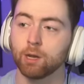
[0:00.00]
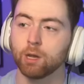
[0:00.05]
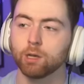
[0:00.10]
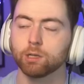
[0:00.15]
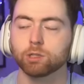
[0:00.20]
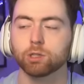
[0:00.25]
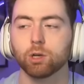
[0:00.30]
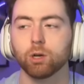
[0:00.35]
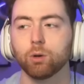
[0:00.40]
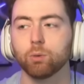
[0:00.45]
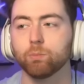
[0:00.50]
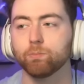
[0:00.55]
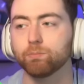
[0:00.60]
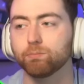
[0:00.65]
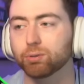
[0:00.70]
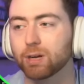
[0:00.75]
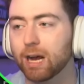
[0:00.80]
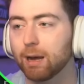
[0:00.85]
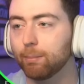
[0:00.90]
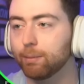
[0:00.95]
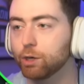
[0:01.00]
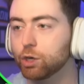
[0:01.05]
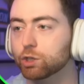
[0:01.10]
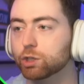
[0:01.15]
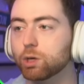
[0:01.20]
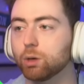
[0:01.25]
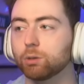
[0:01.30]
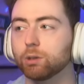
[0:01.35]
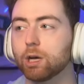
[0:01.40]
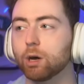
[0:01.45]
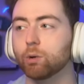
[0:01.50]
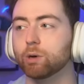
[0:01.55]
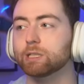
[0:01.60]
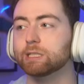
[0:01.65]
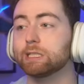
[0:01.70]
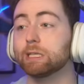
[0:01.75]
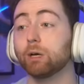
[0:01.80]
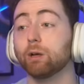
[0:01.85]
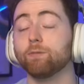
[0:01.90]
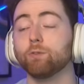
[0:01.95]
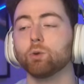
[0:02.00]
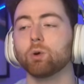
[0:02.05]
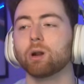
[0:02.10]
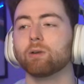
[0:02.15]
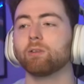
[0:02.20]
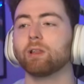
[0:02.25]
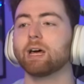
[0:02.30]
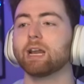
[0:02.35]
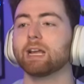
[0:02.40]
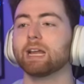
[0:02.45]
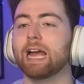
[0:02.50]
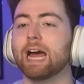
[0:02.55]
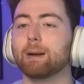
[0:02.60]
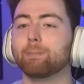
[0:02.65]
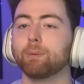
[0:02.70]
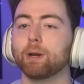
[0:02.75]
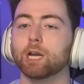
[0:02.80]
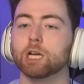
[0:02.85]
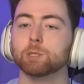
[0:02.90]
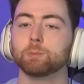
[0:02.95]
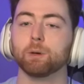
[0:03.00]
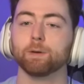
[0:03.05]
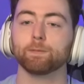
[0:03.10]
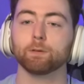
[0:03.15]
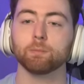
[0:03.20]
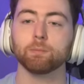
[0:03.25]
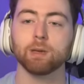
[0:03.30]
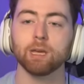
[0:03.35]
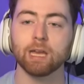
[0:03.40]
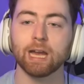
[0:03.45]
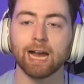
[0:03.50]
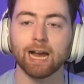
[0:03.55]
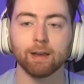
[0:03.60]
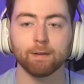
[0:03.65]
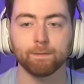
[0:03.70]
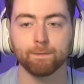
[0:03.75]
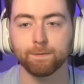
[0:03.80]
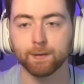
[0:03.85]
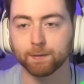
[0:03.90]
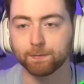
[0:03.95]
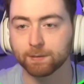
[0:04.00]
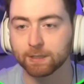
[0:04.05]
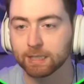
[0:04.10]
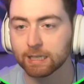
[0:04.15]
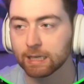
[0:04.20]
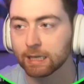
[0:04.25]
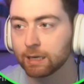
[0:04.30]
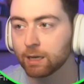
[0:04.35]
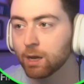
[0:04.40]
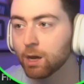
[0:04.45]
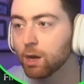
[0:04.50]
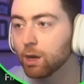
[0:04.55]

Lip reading: So probably just go lower steal if you don't have a lot of cap breakers. But for me, I have 15.